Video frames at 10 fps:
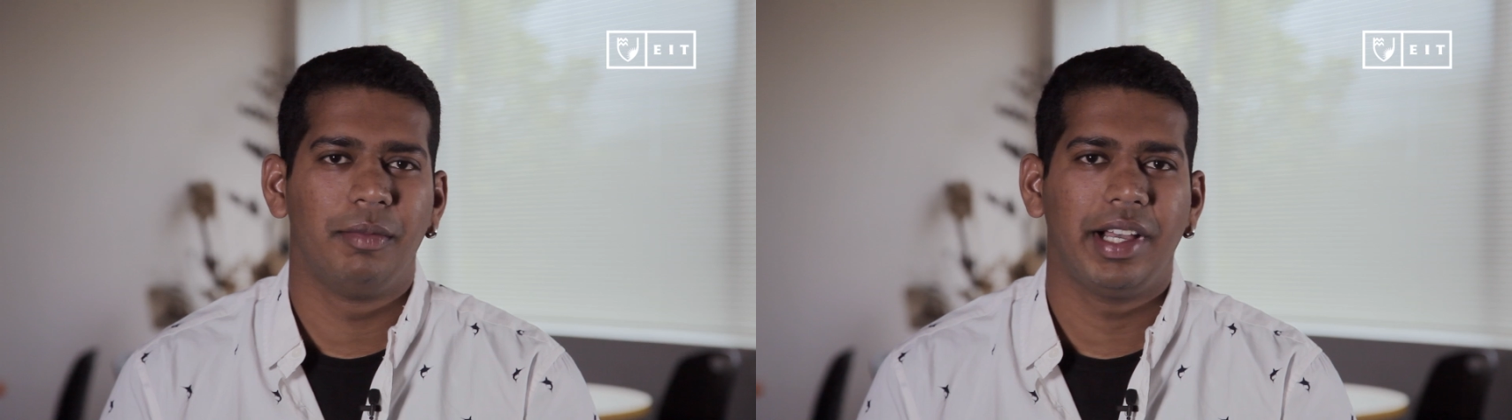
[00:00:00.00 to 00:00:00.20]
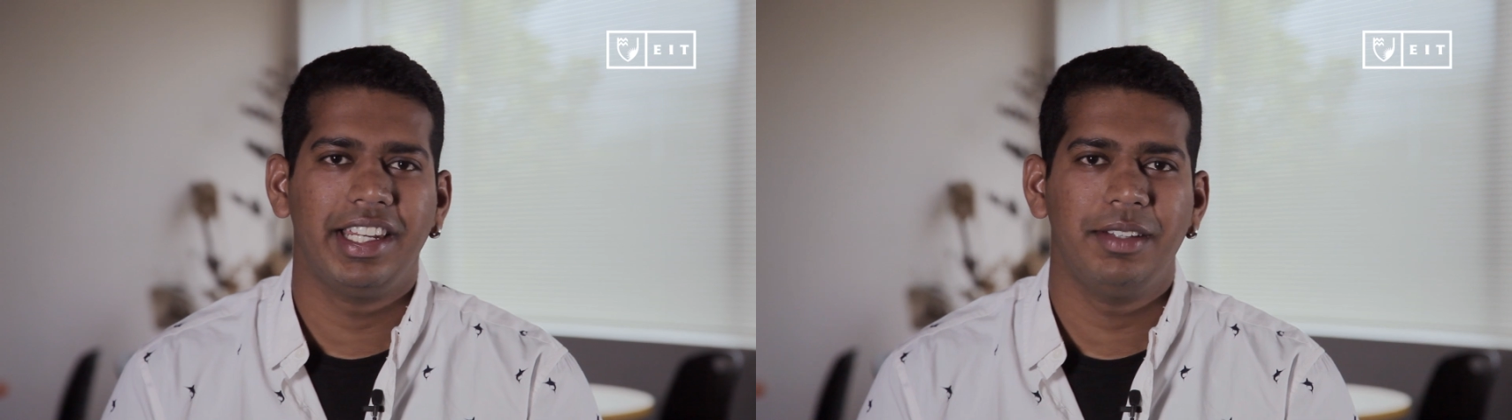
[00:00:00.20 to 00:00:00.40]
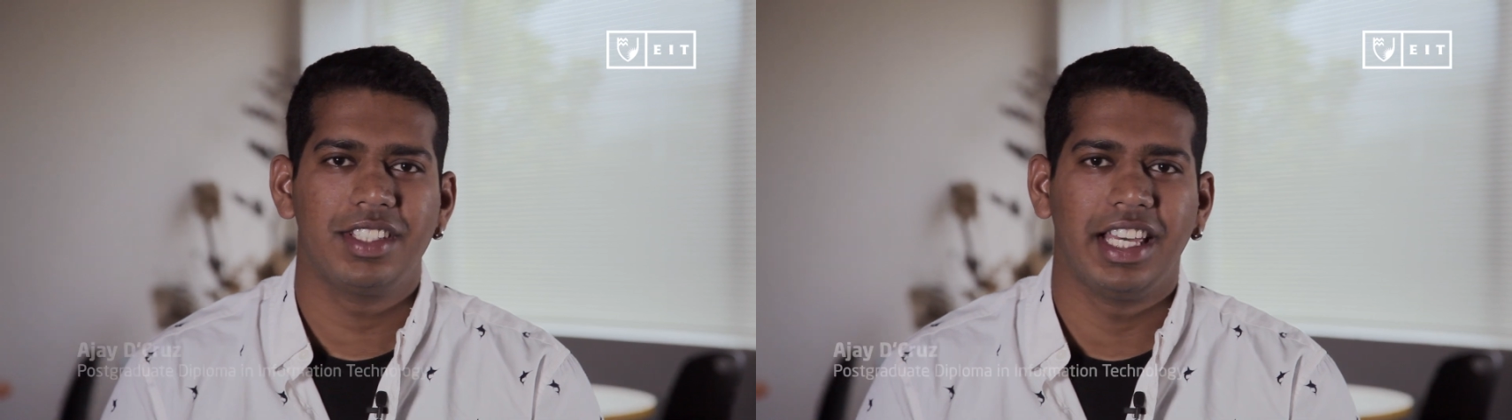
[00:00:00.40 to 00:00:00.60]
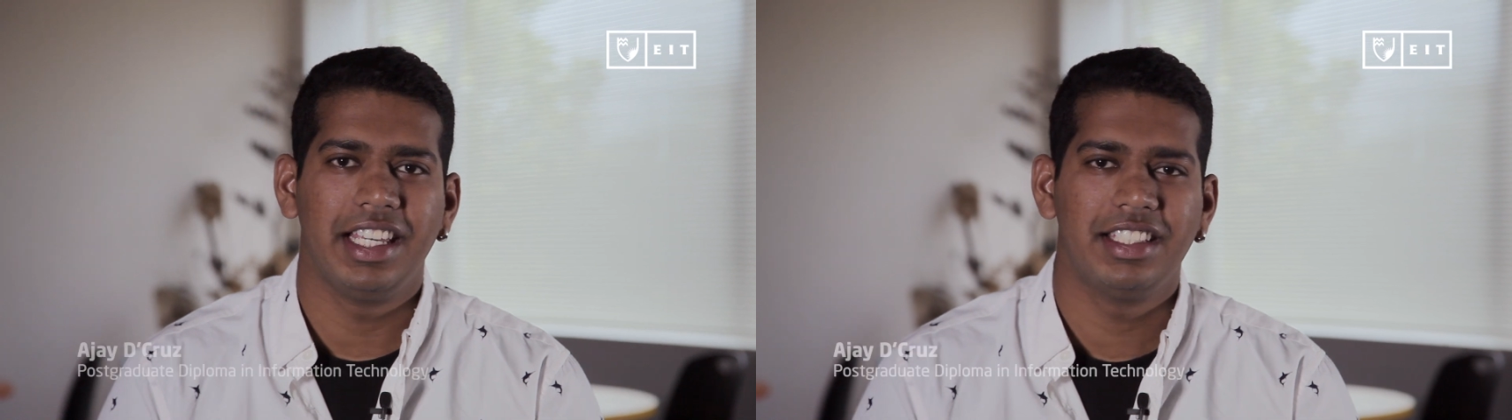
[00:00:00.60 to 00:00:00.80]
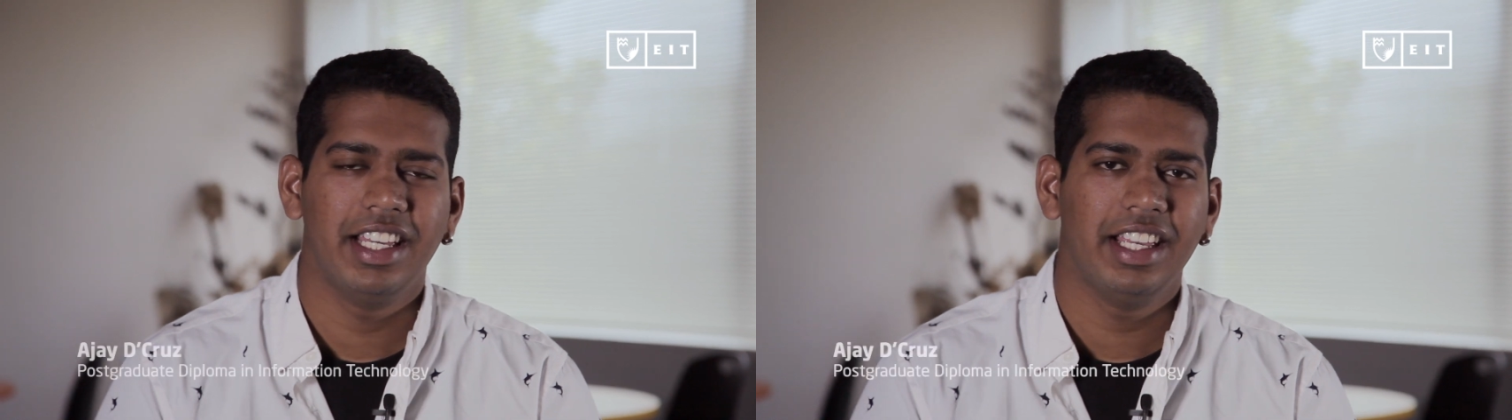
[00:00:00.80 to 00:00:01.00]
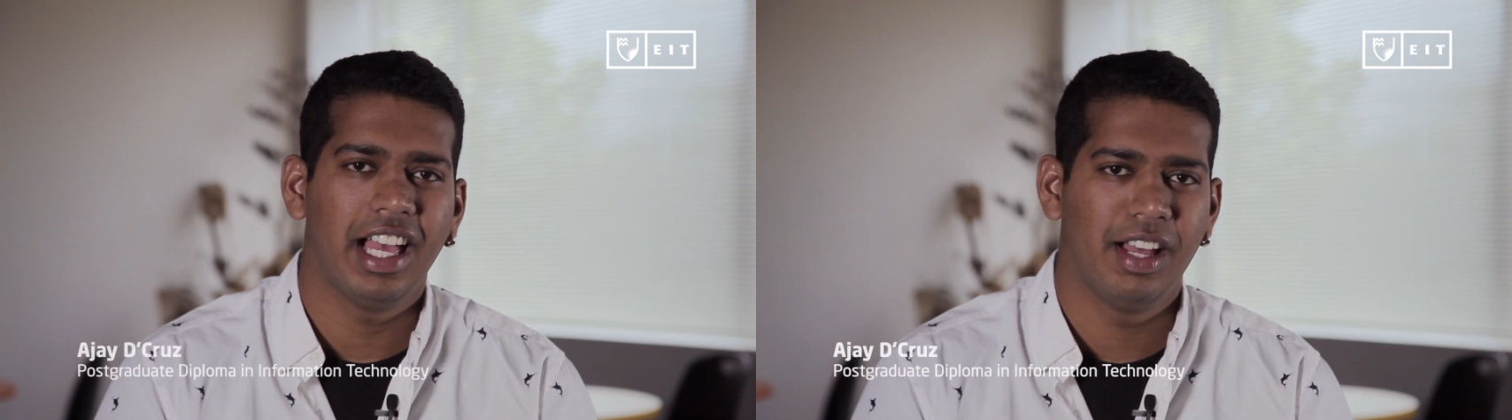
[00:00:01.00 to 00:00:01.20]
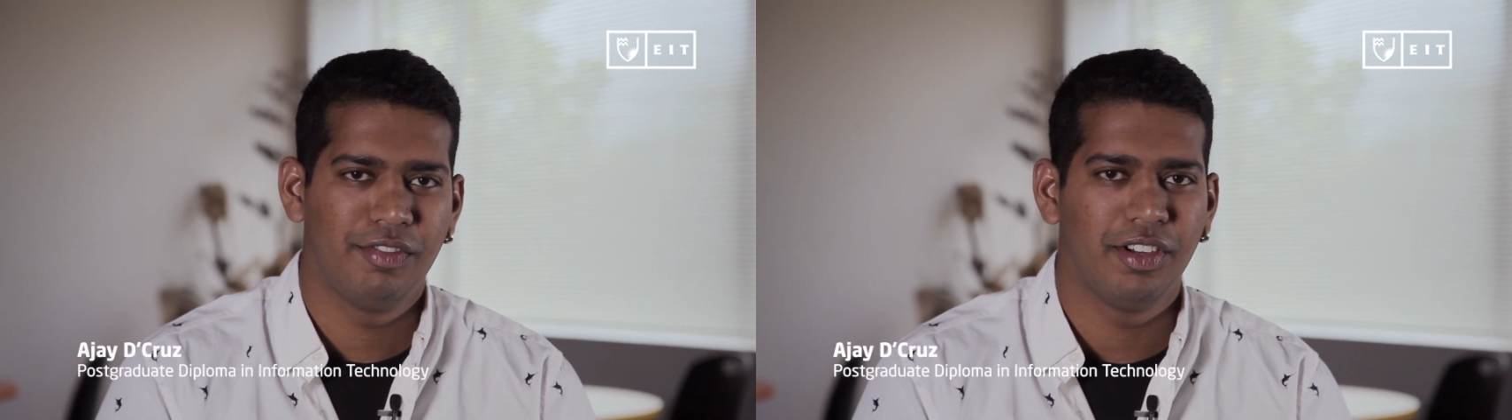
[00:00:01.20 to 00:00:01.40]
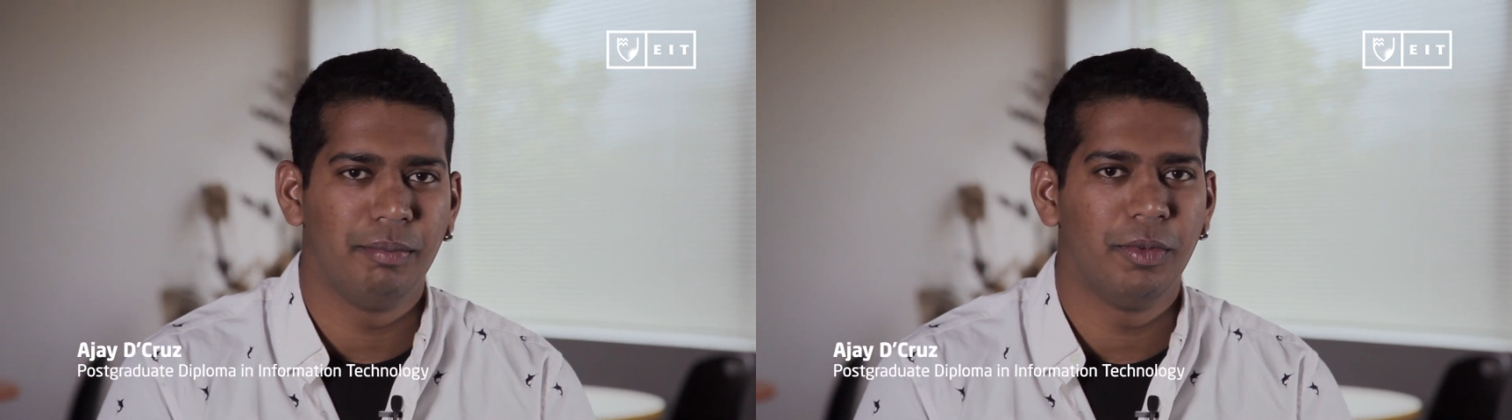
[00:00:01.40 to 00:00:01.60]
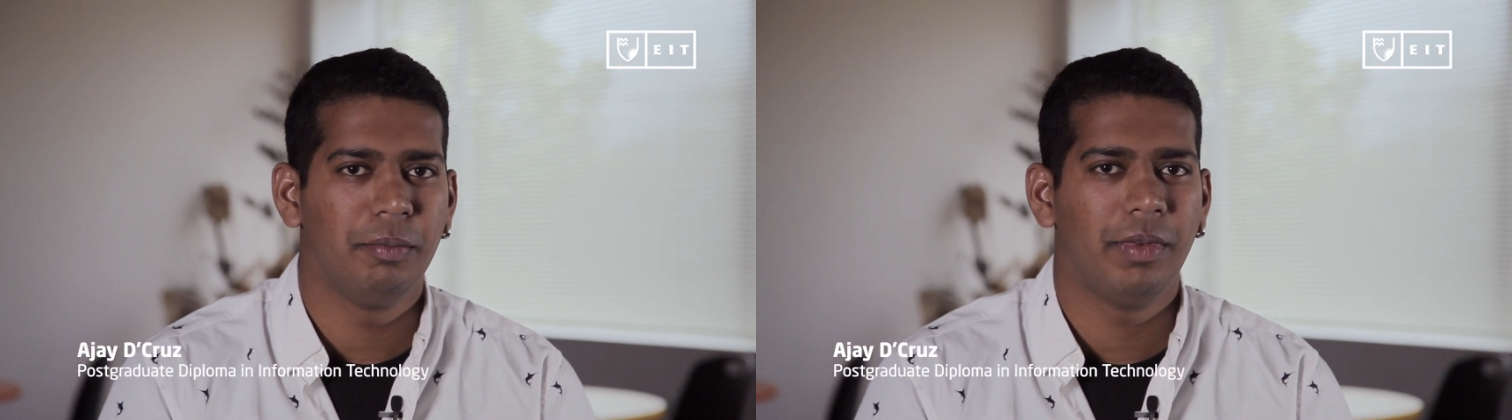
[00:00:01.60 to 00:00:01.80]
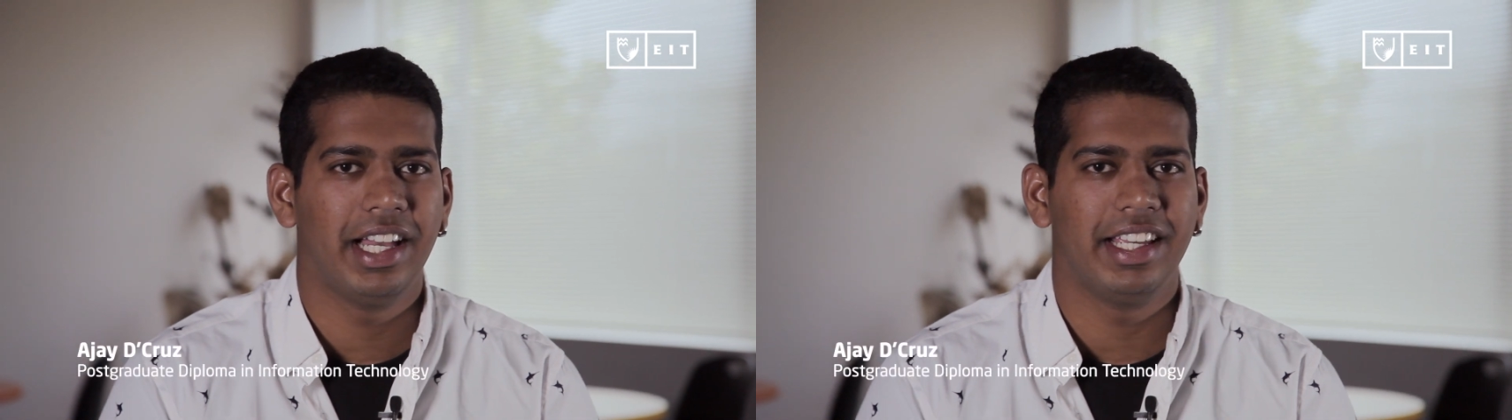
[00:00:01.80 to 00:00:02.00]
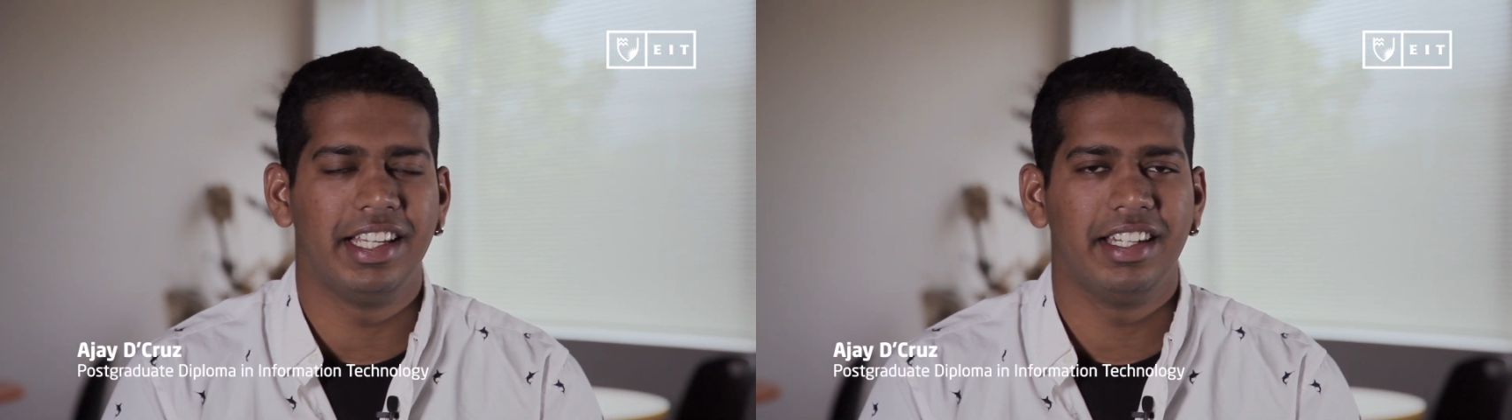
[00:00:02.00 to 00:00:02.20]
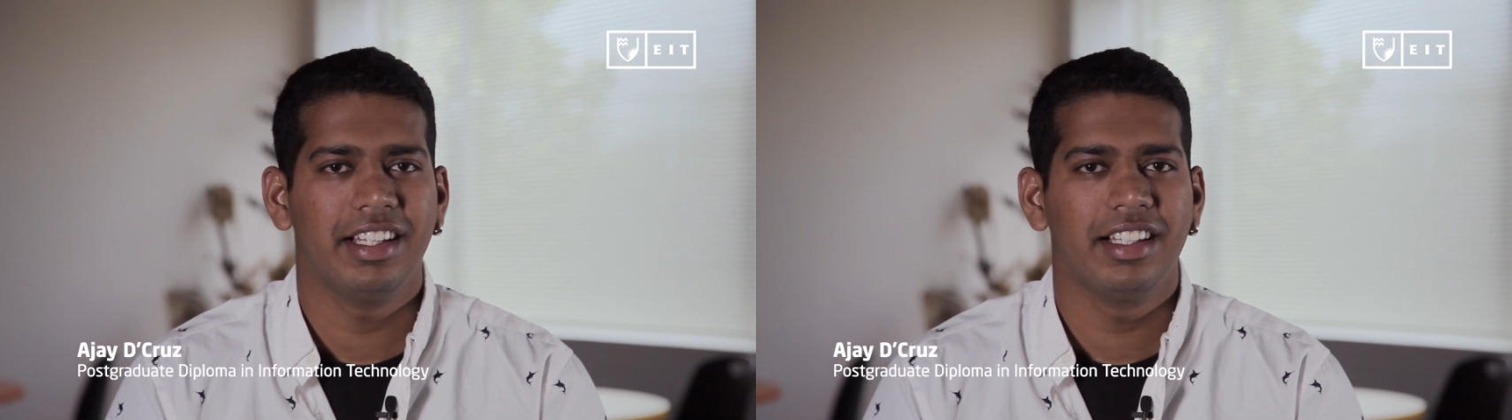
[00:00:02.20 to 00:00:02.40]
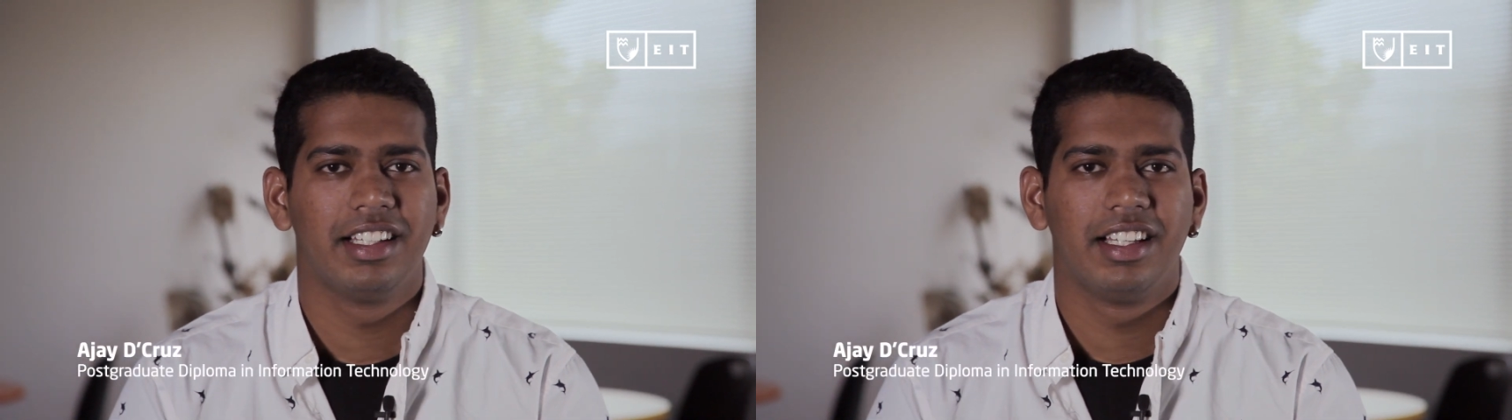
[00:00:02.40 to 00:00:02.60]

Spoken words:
My name is AJ. I'm from Mumbai, India.